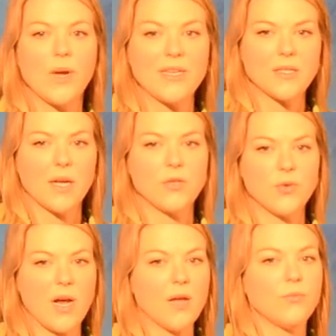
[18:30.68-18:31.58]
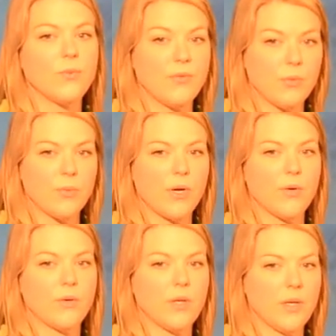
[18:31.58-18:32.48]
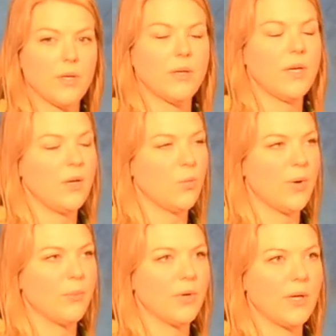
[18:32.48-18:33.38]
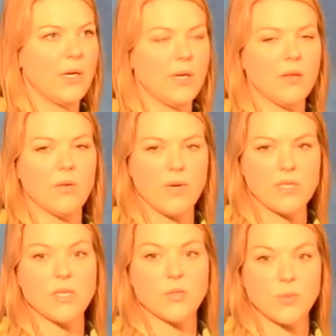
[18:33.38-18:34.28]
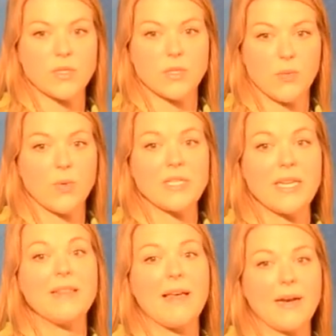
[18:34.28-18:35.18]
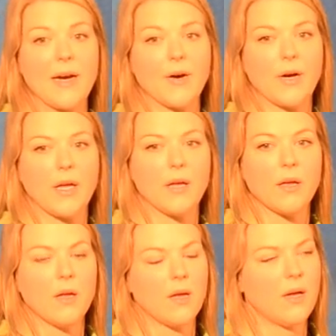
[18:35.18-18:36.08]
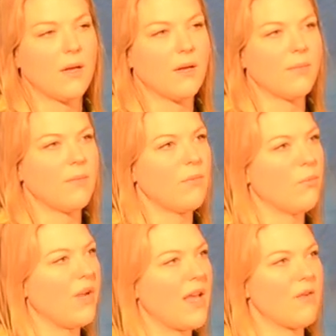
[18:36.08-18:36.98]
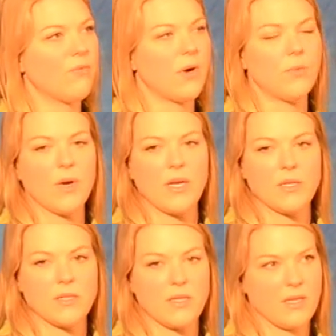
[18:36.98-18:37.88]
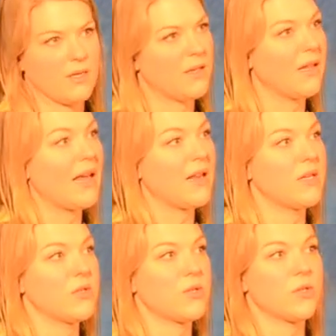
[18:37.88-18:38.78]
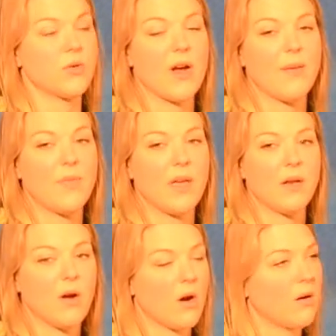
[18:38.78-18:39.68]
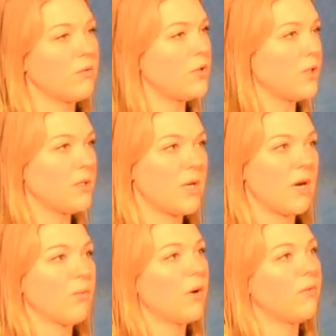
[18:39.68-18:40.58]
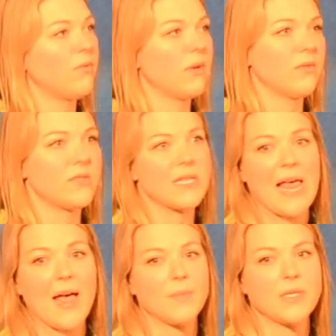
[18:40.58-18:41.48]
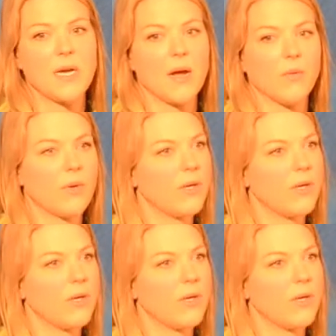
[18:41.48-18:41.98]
Wayside Drive, River Road in Wimberley, and the residence was in that area. We have roadways, like I just described, that are just a road full of slabs now.